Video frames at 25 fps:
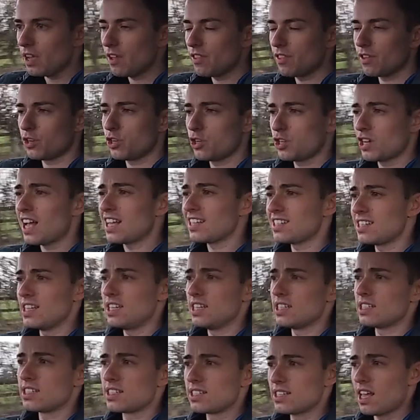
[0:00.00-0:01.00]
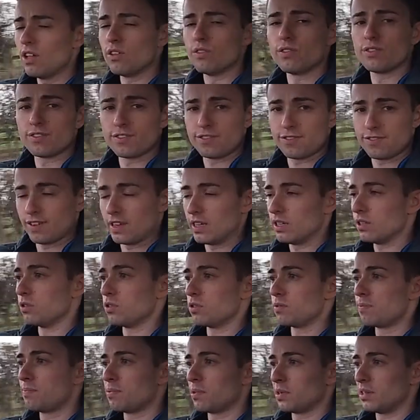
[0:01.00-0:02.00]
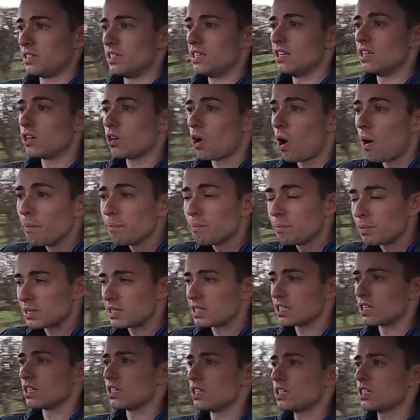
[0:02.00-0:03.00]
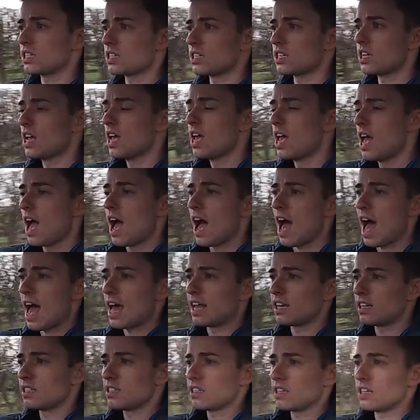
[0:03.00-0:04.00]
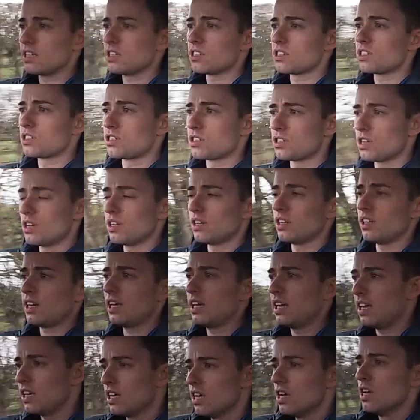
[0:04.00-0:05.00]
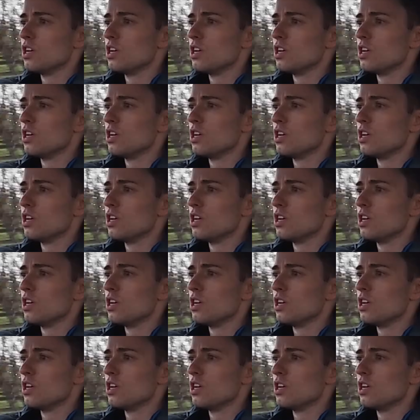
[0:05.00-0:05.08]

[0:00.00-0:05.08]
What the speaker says: the chassis itself feels pretty competent, and it's certainly